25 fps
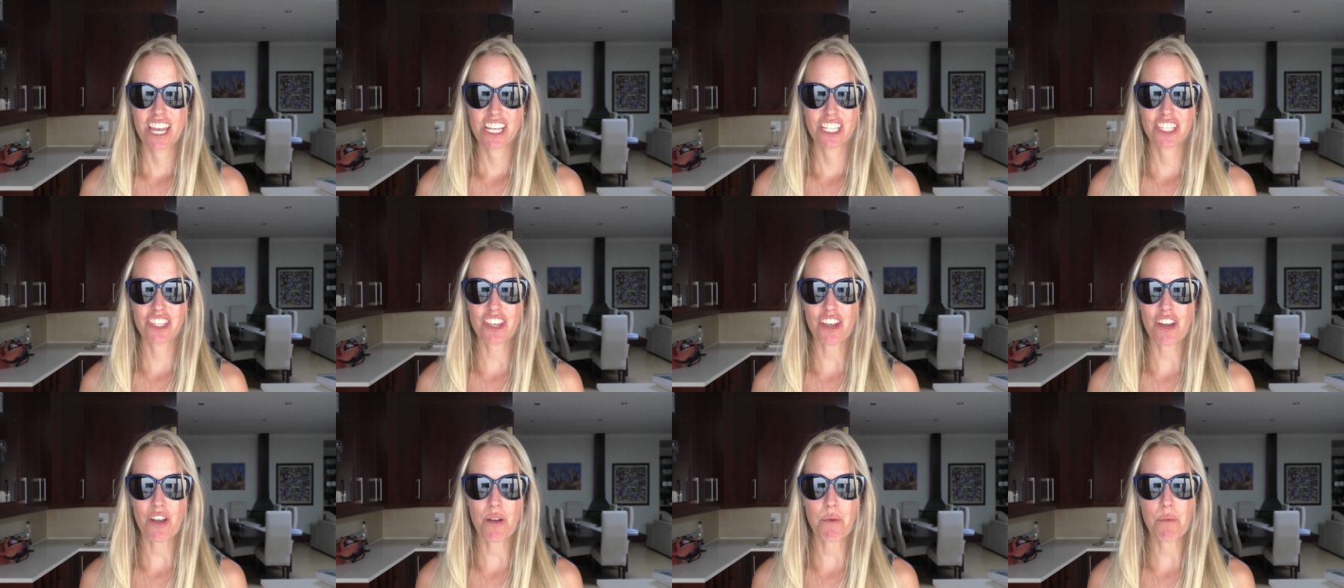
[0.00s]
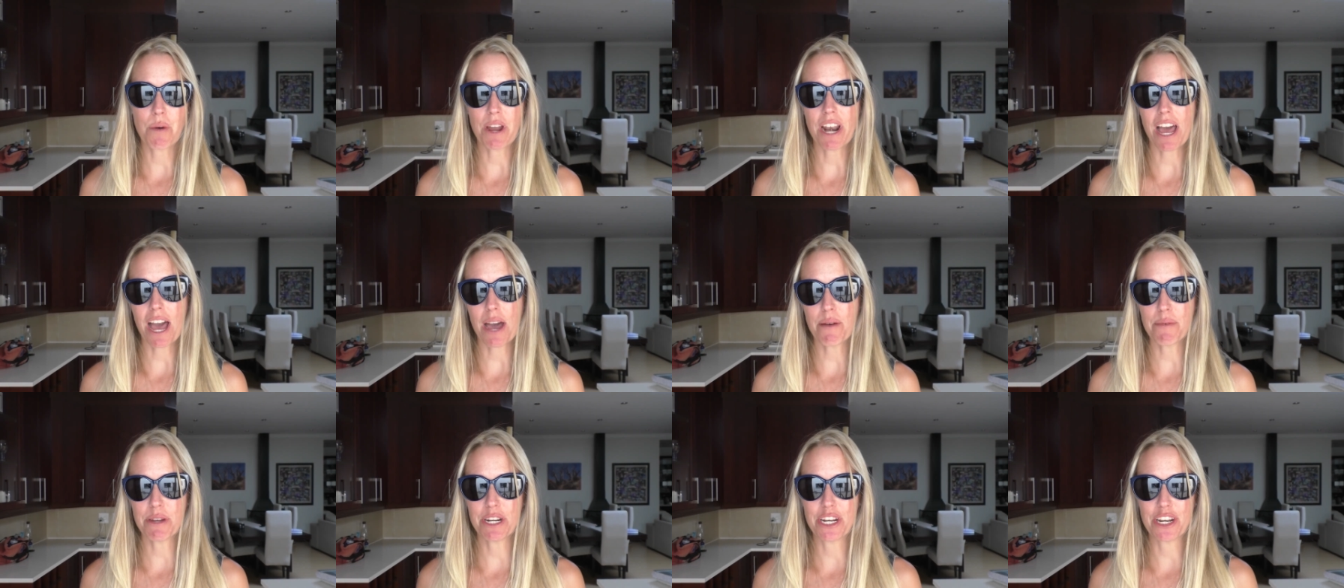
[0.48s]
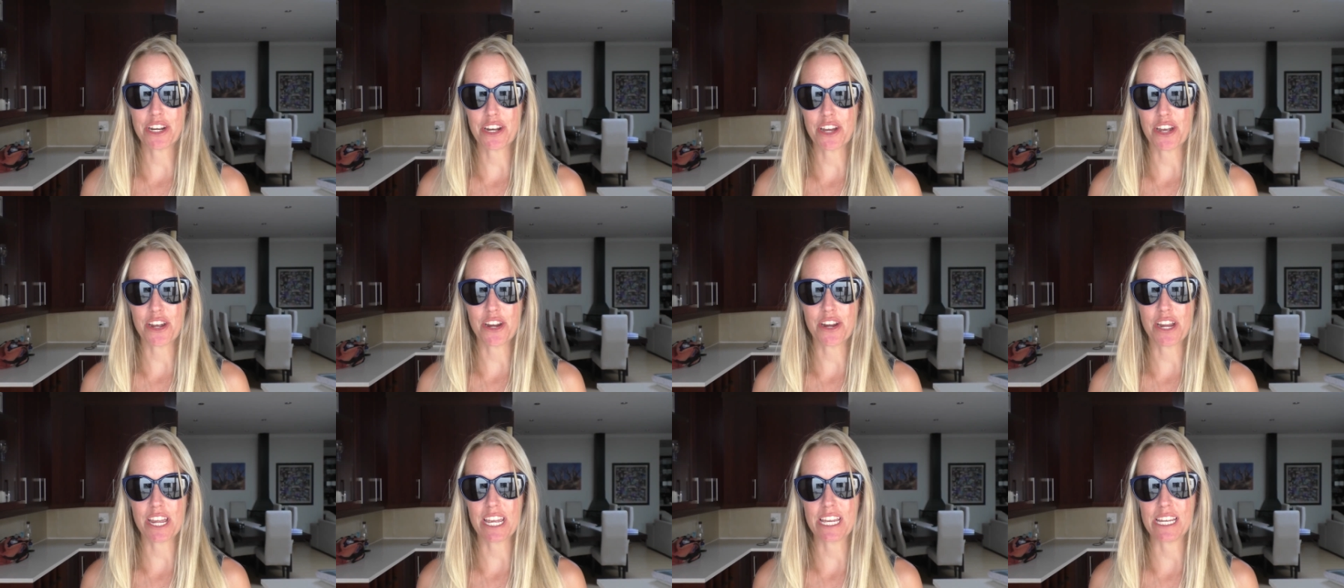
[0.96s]
So what I want to
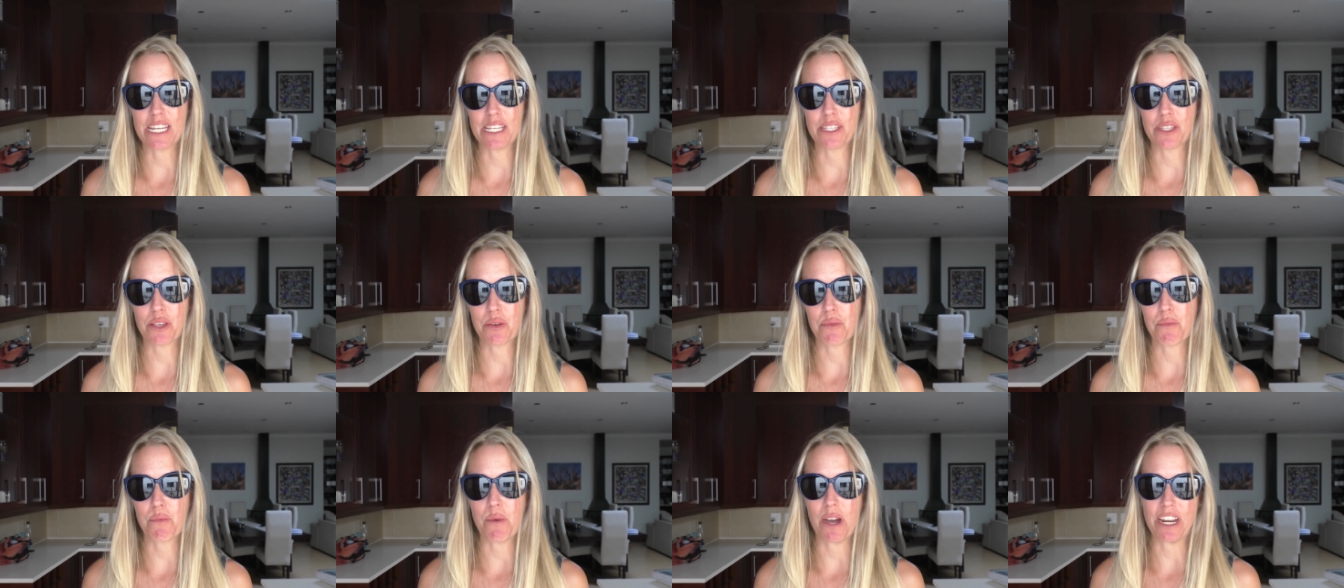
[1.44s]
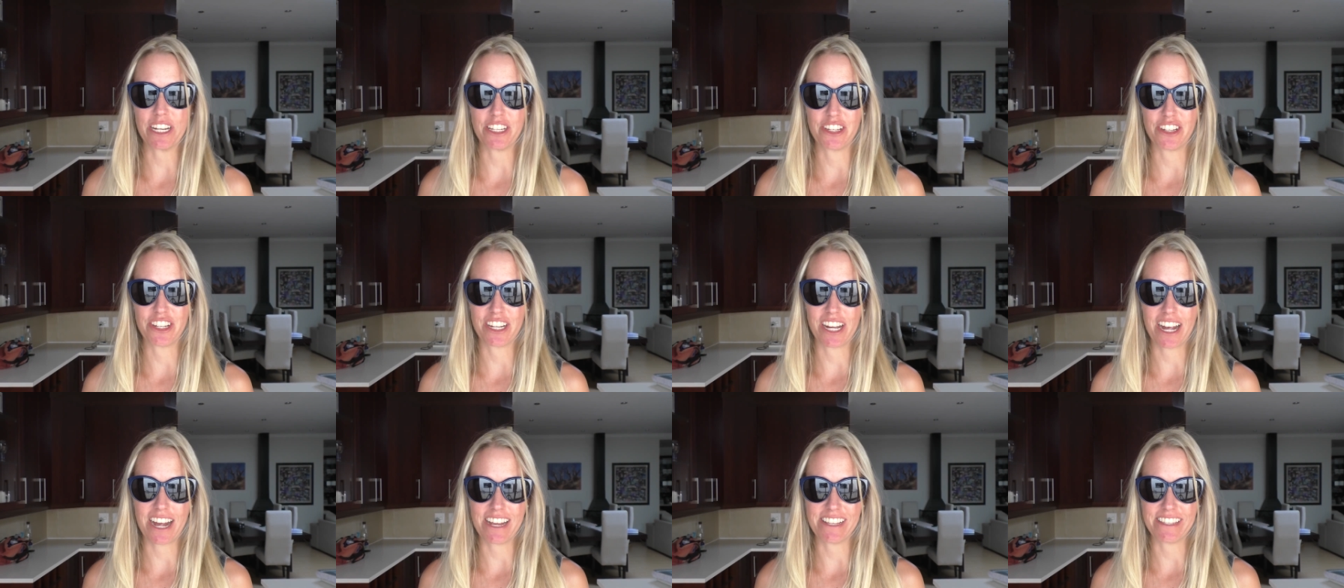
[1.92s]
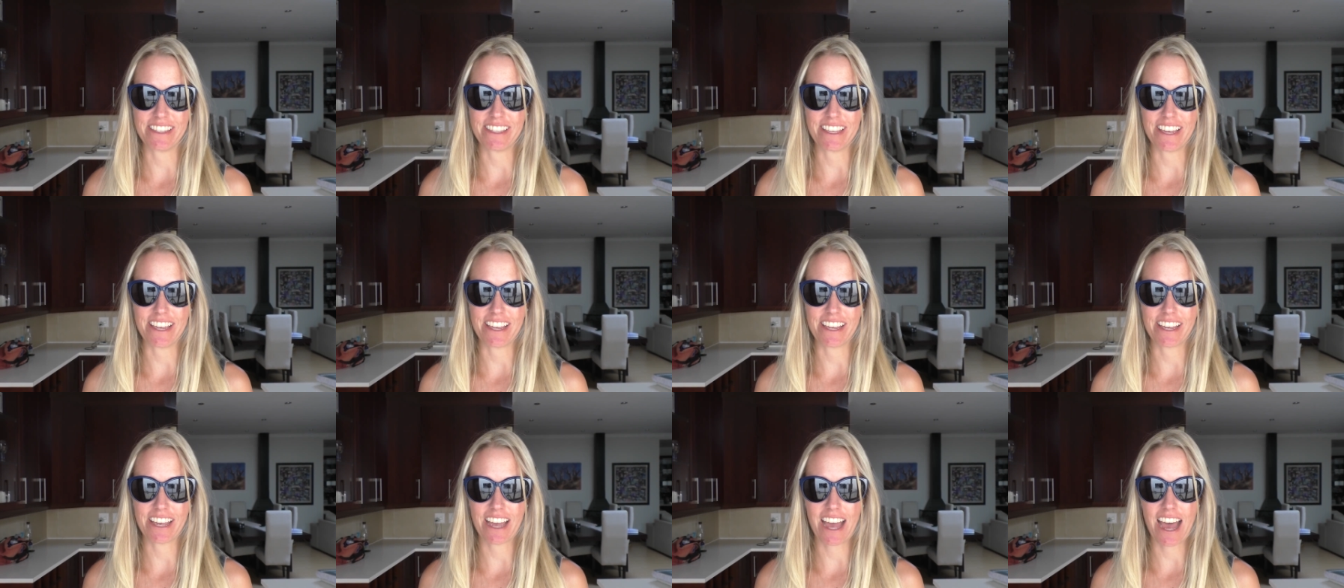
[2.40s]
know is, what did you guys
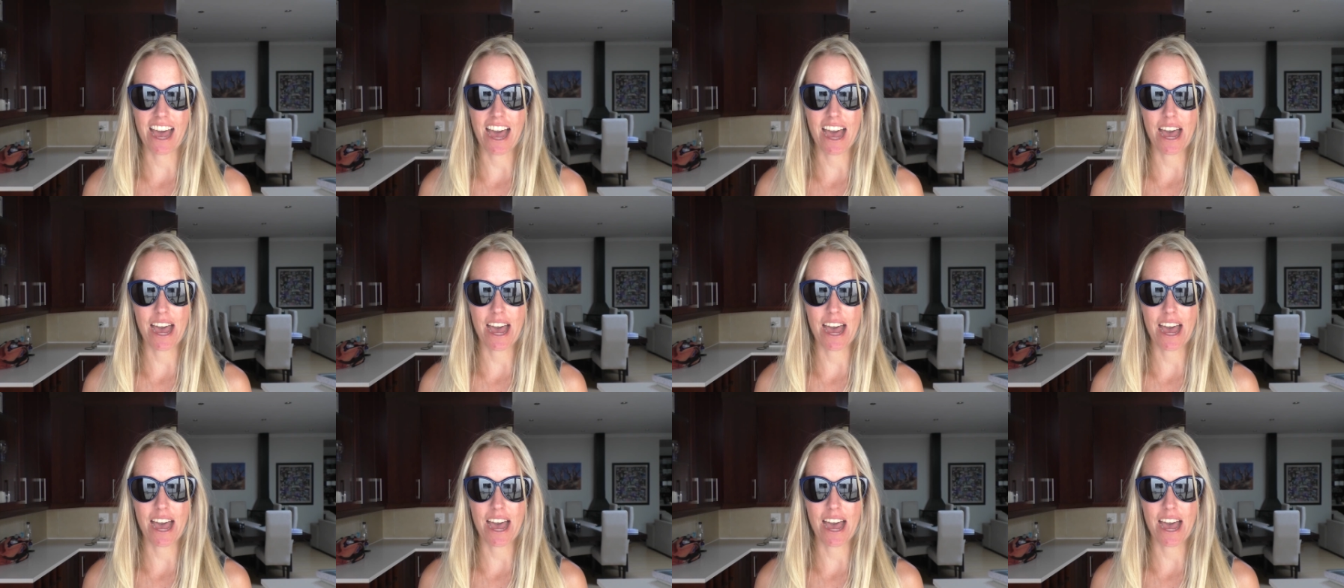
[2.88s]
think?